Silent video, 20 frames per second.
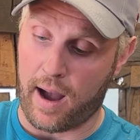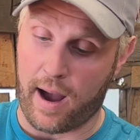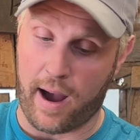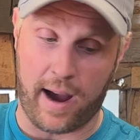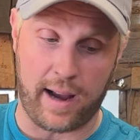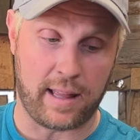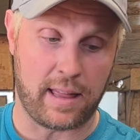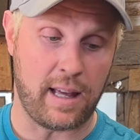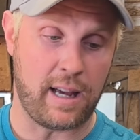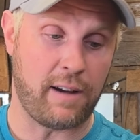
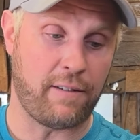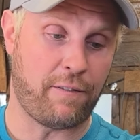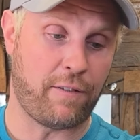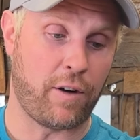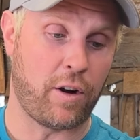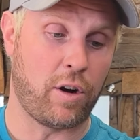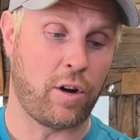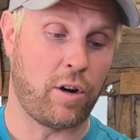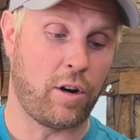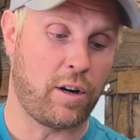i think
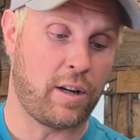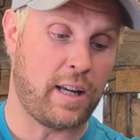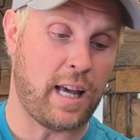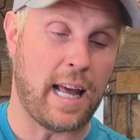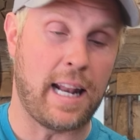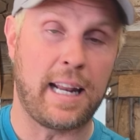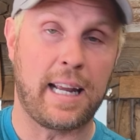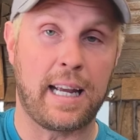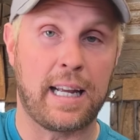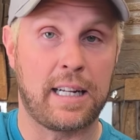for
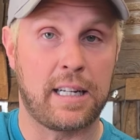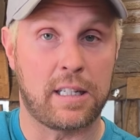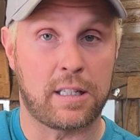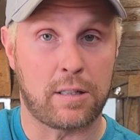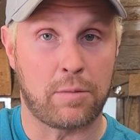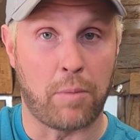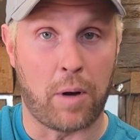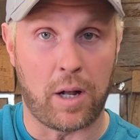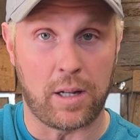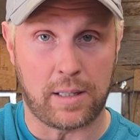getting into
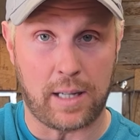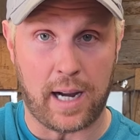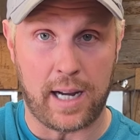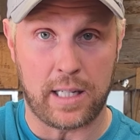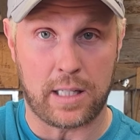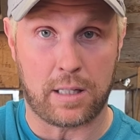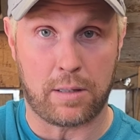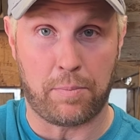small tight